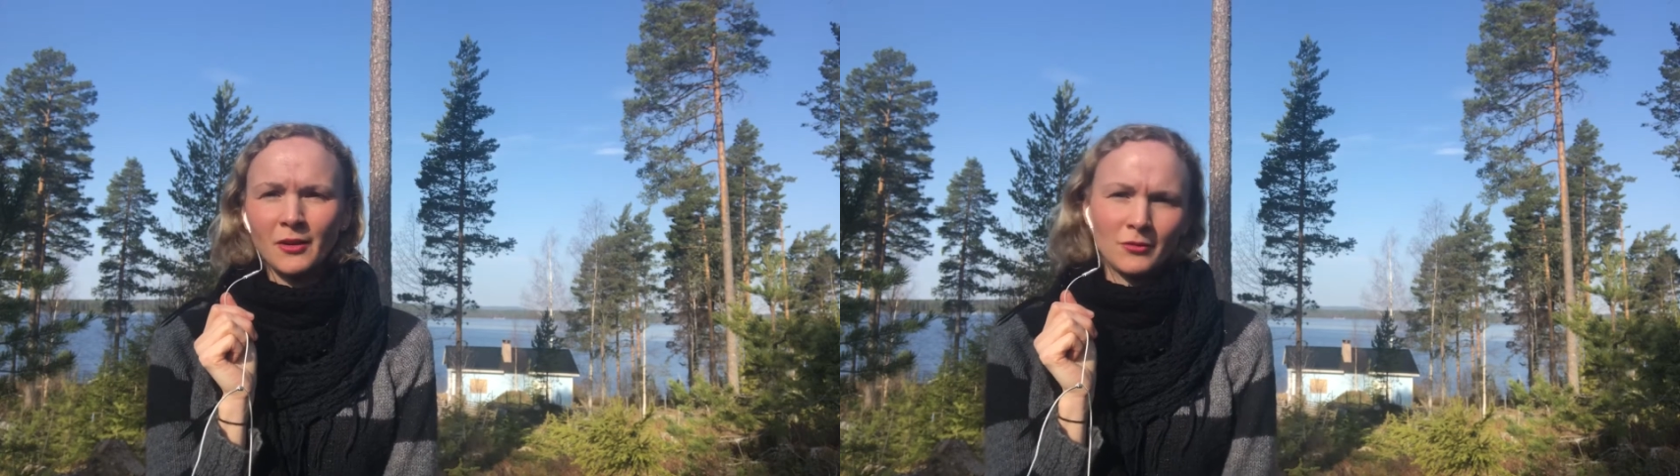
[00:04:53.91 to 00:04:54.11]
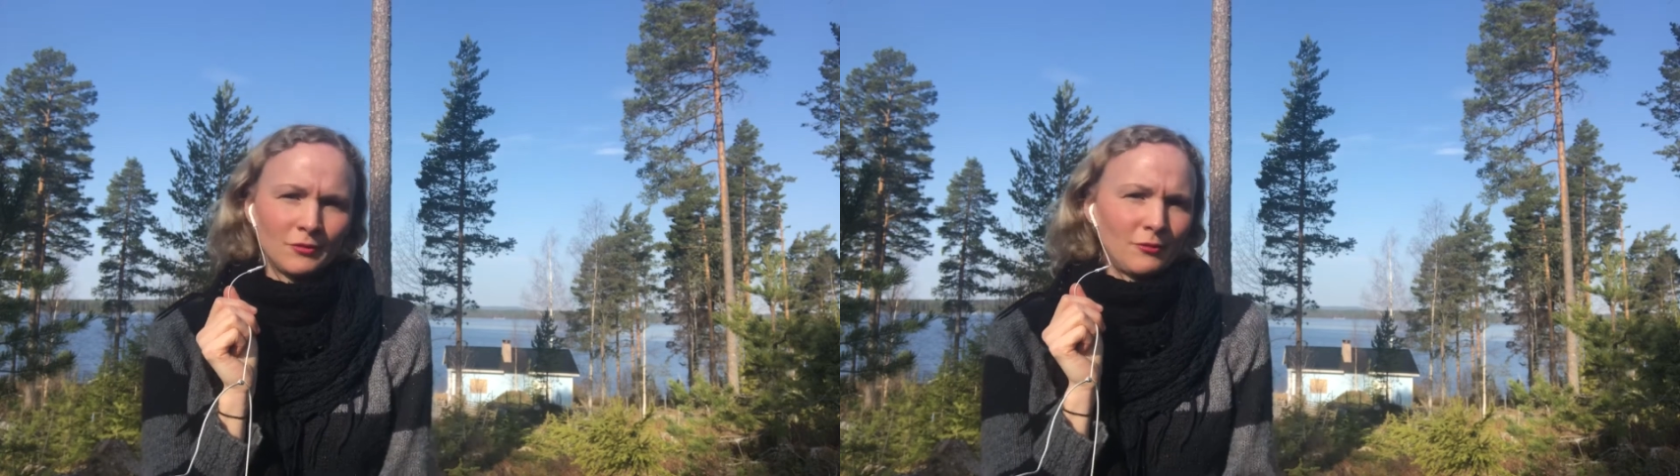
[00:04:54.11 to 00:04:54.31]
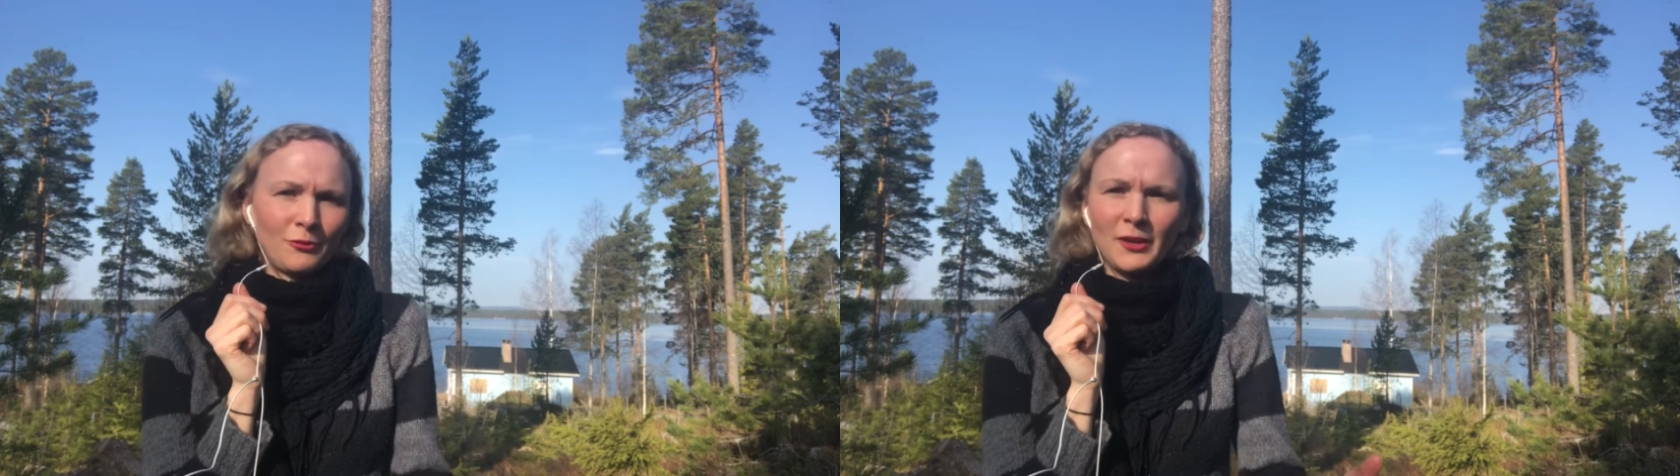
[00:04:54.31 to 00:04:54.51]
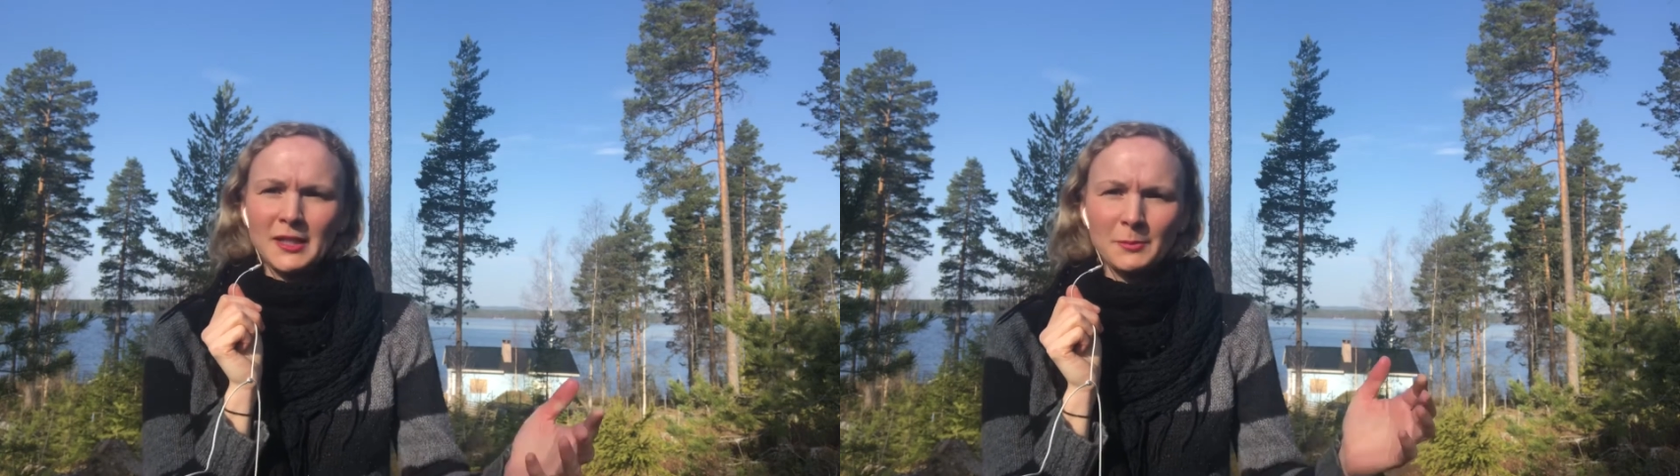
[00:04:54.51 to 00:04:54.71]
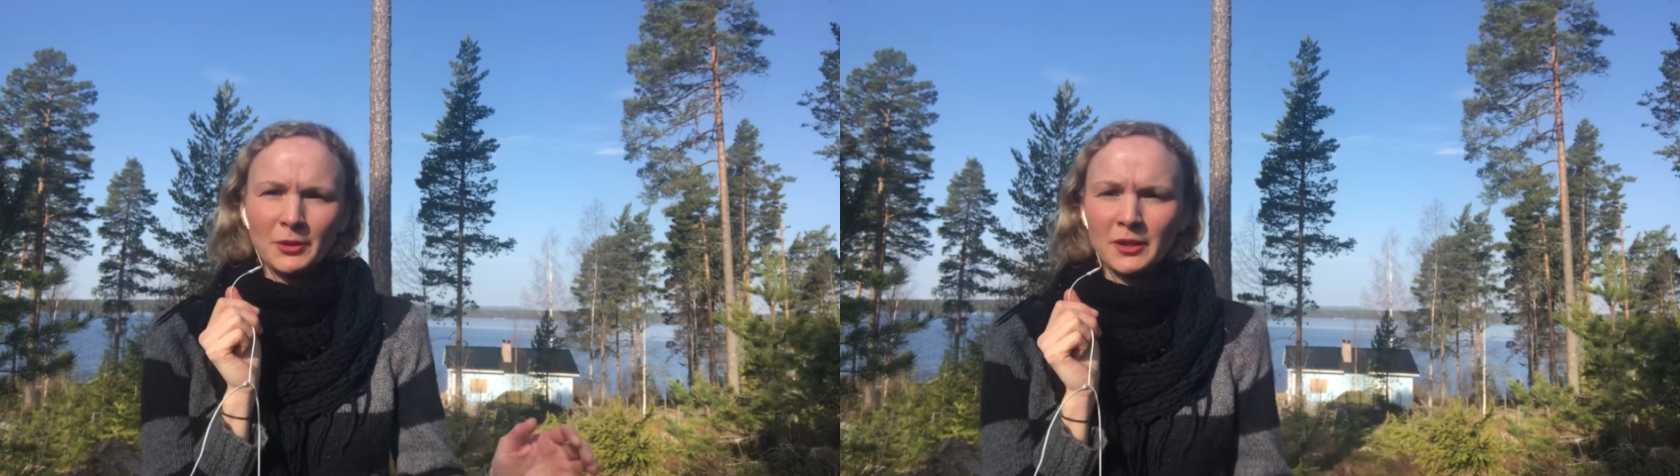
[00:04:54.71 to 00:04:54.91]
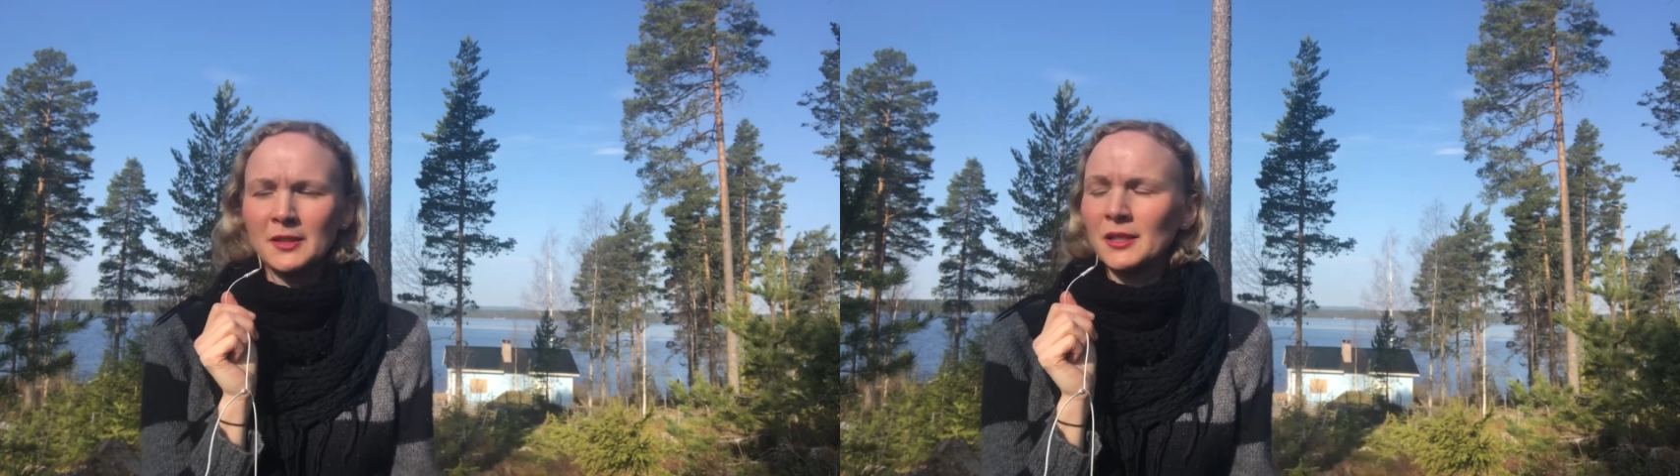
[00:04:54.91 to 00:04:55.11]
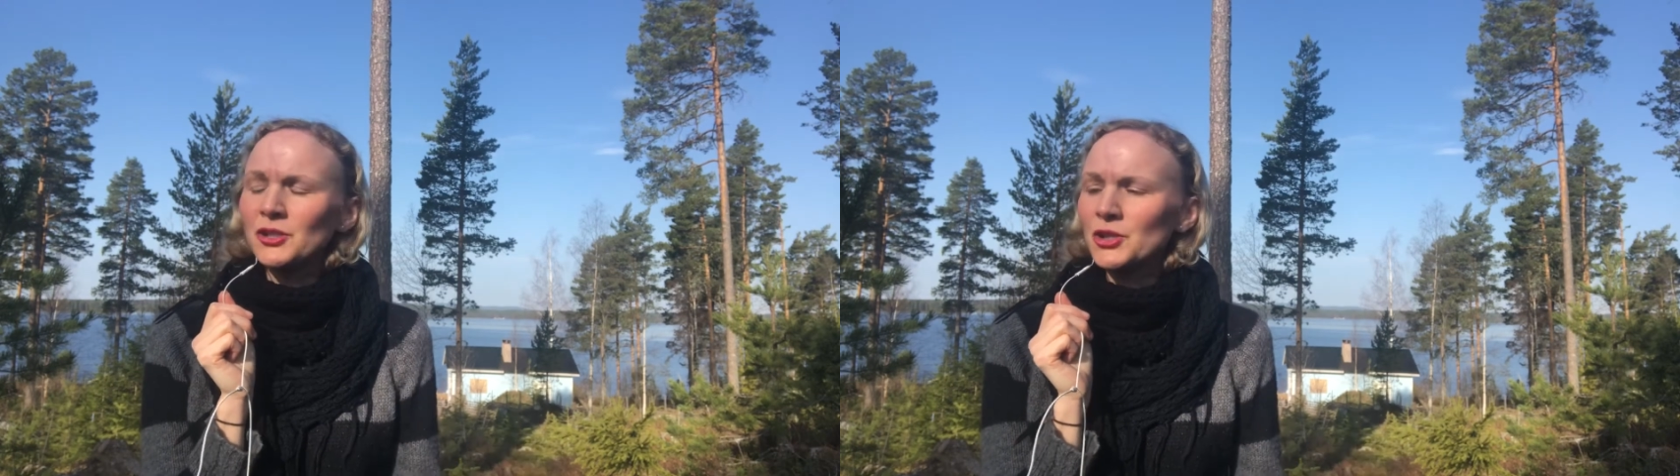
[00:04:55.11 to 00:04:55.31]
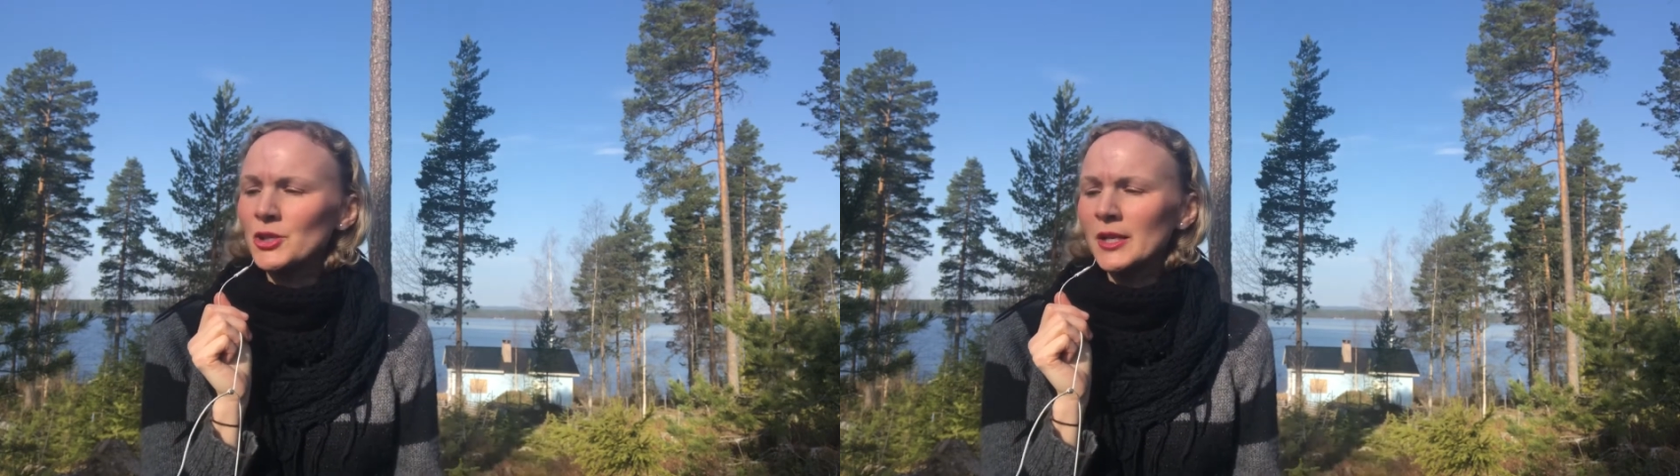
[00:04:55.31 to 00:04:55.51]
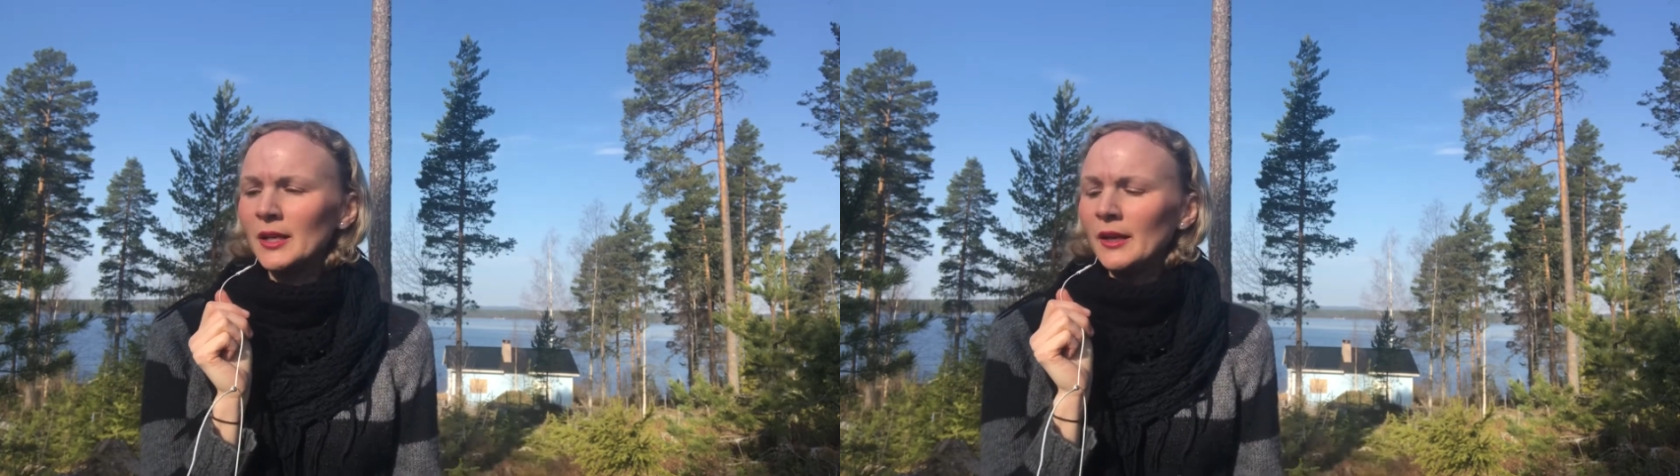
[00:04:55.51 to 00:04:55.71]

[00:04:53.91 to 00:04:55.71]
on Facebook and such,